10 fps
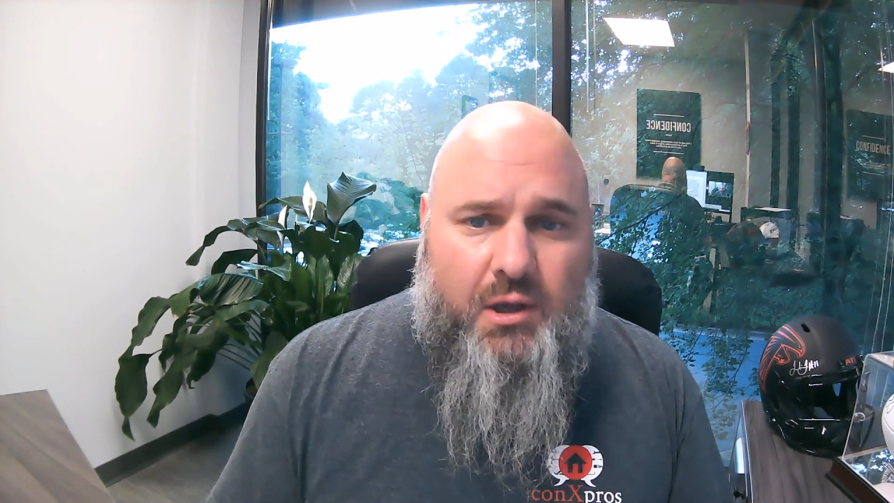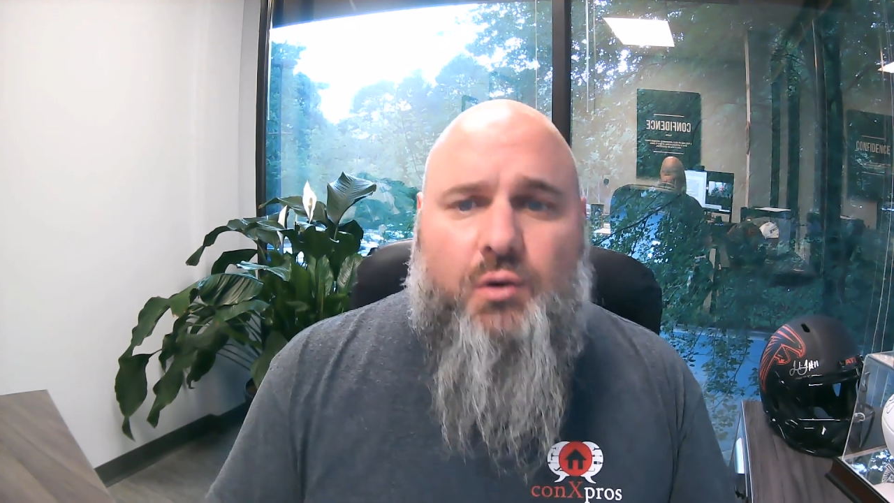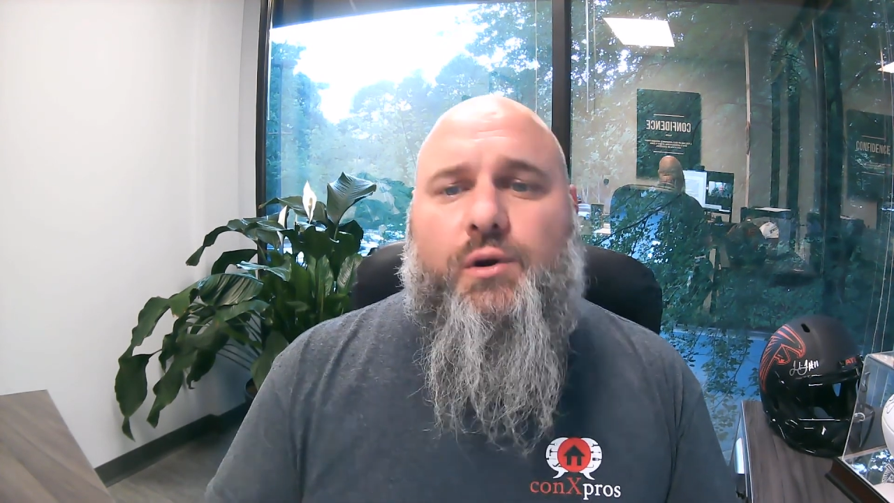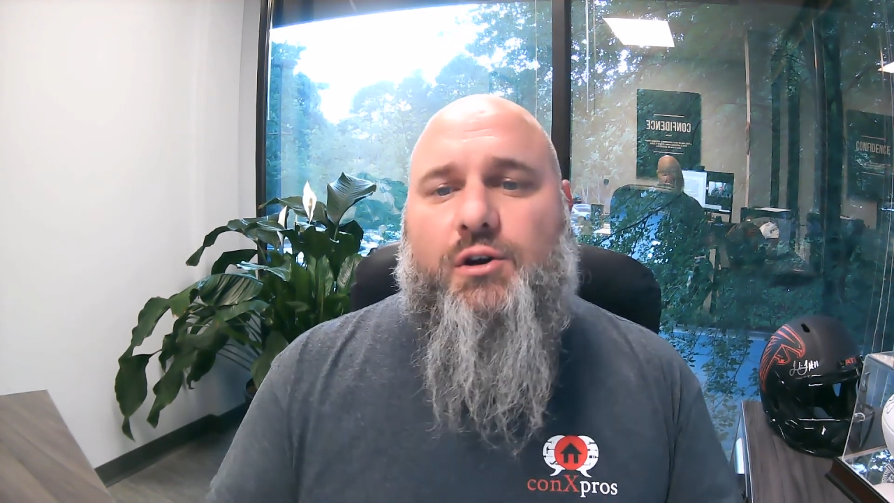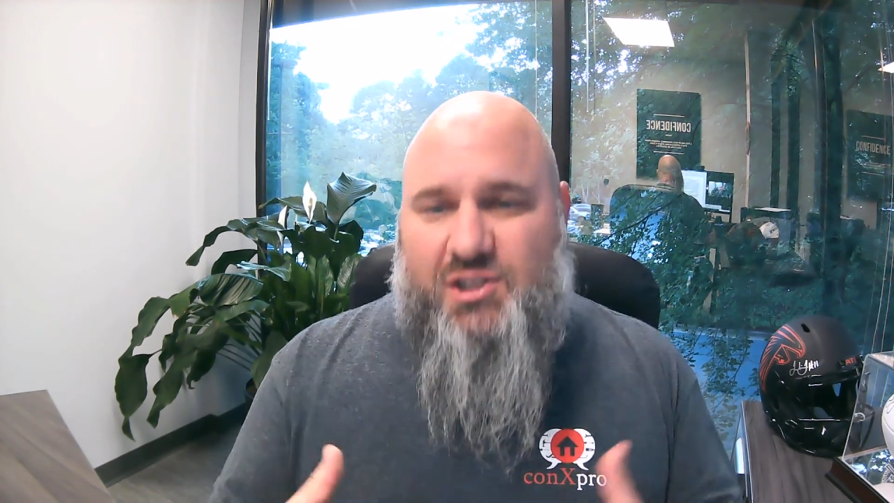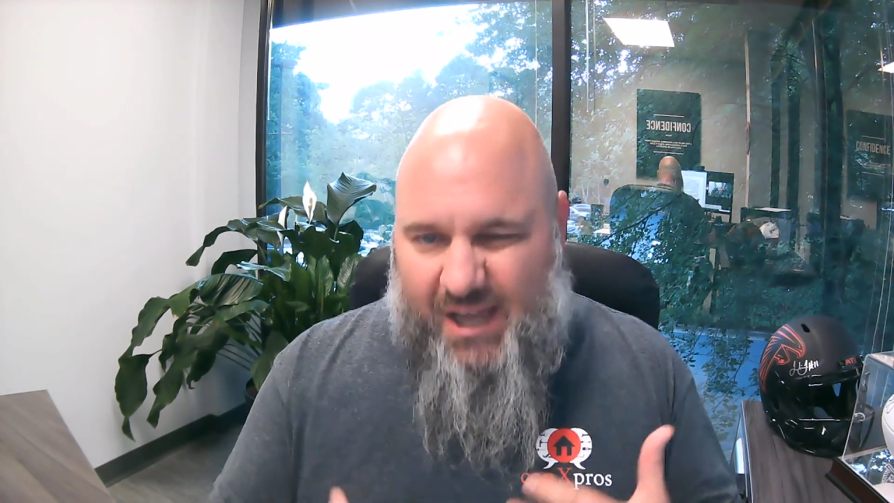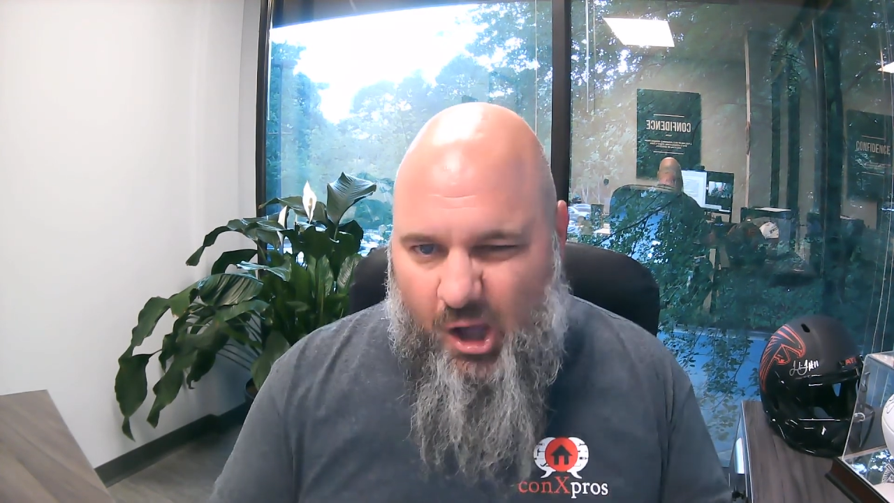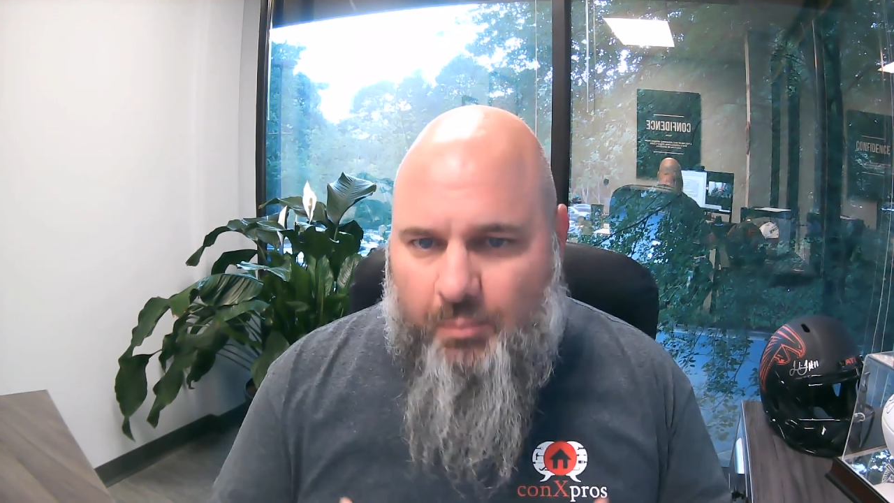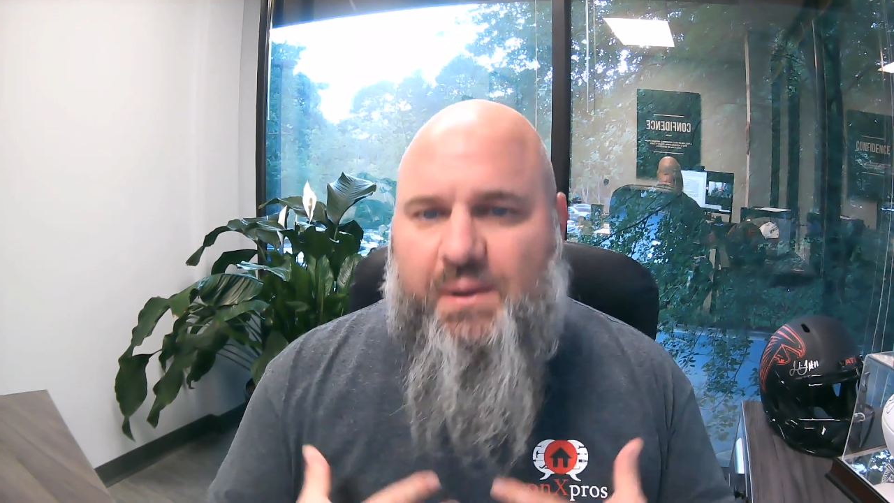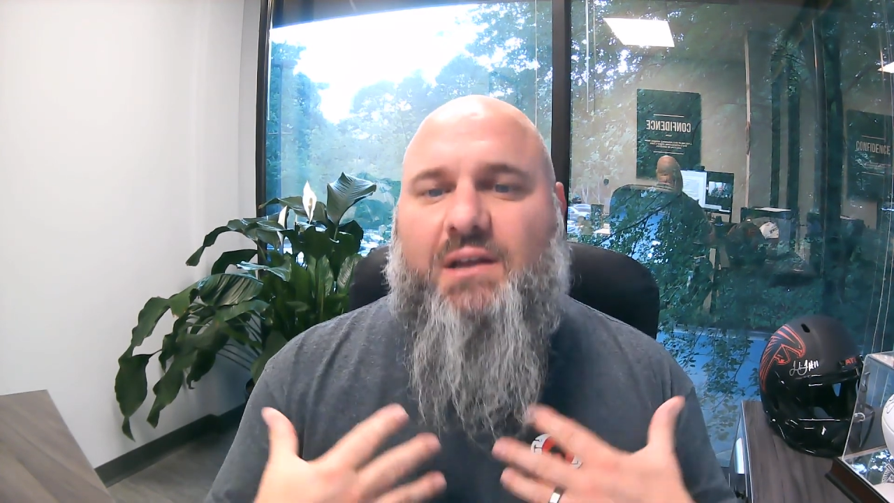We are just
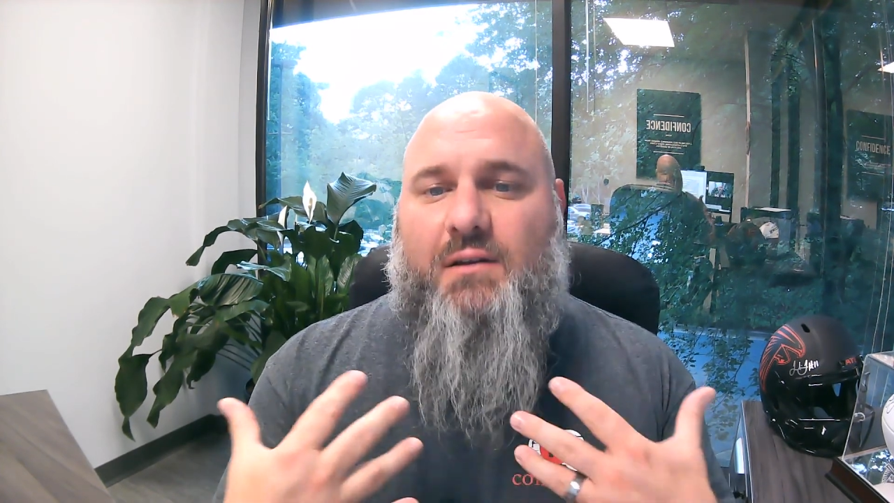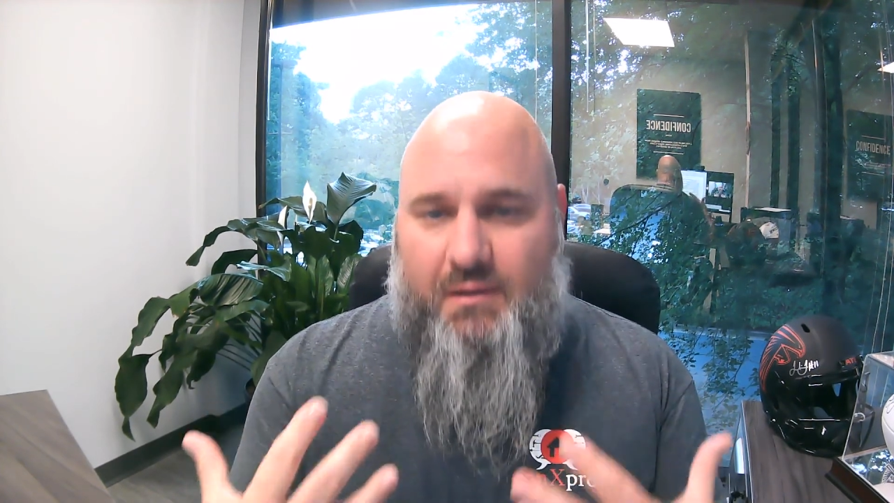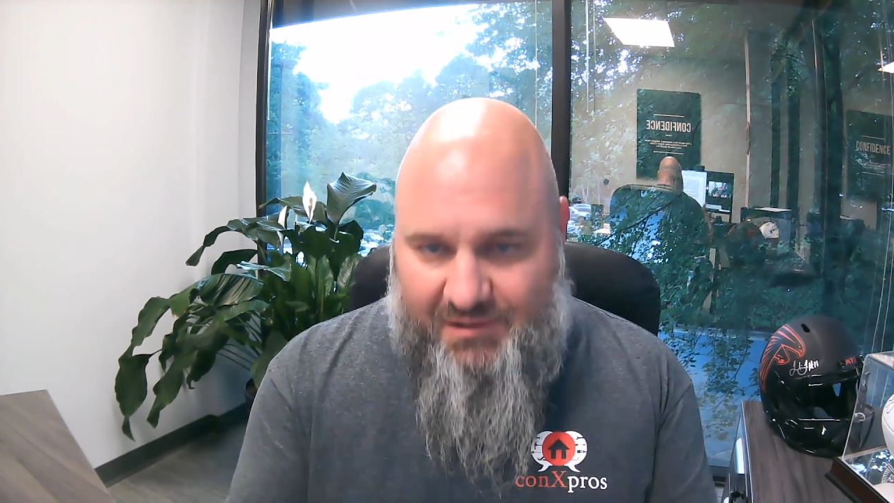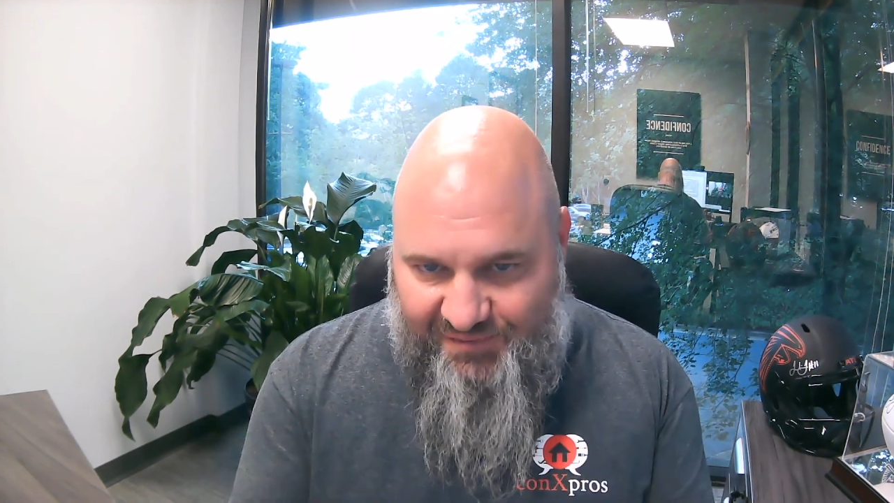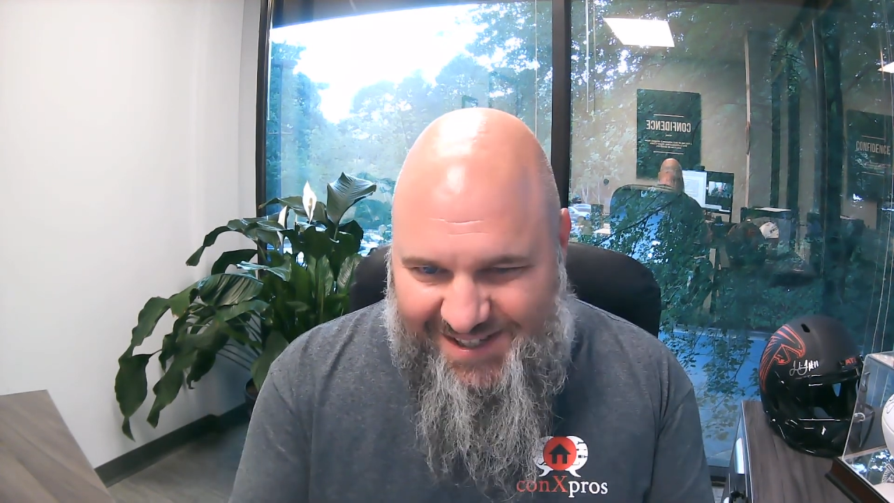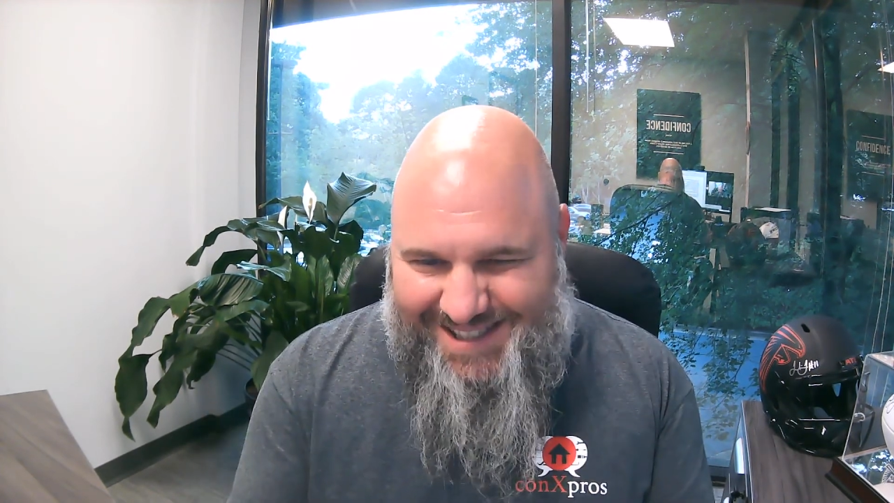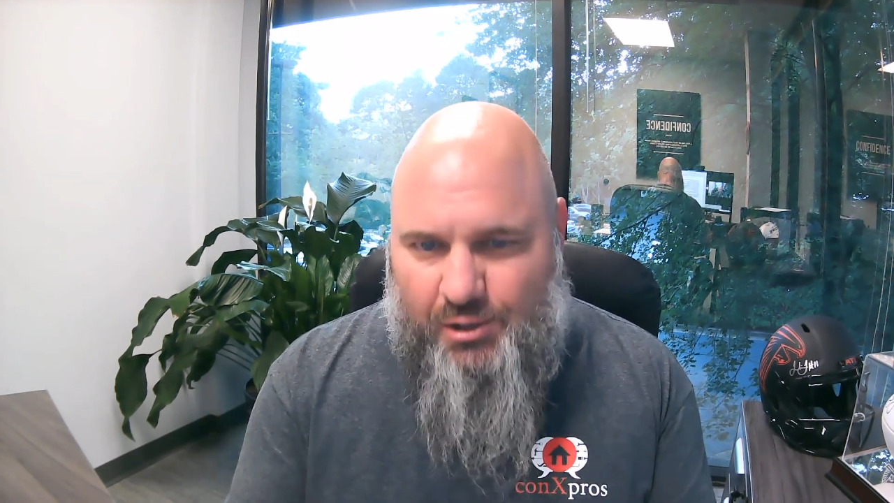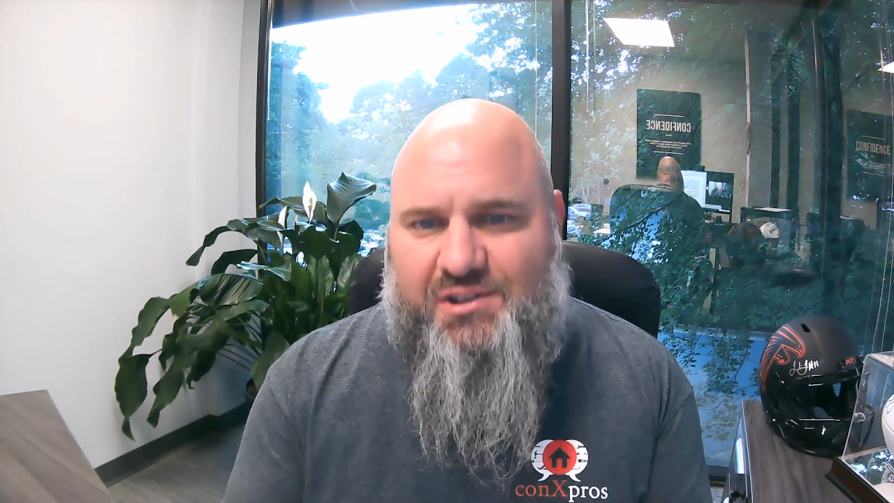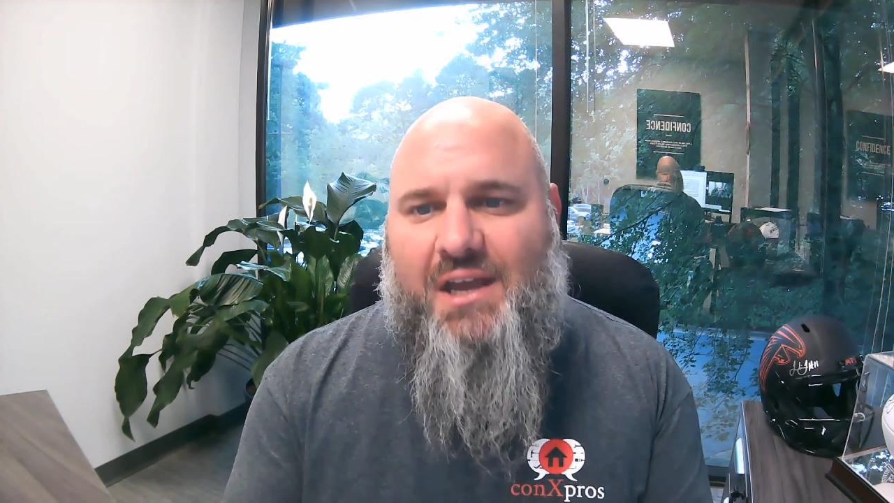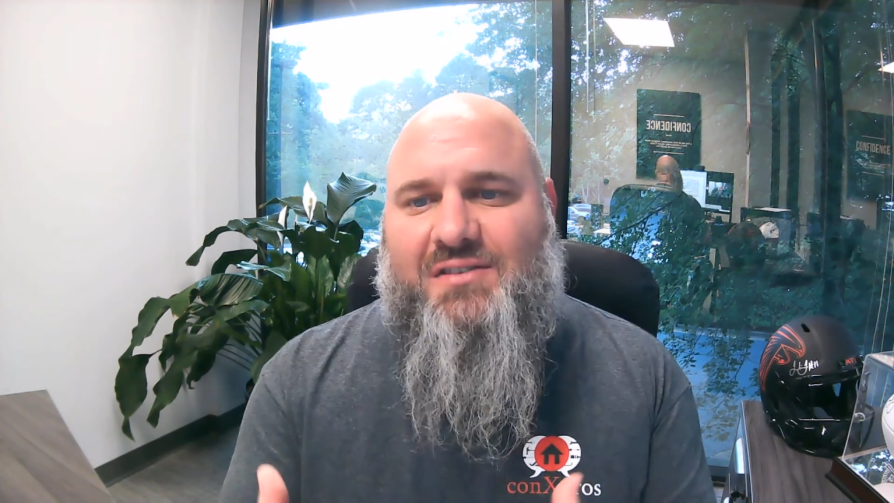helping to
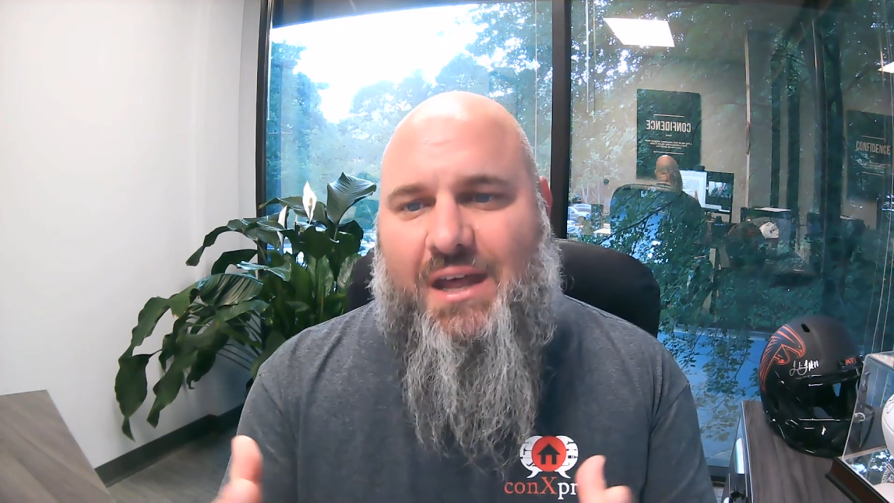facilitate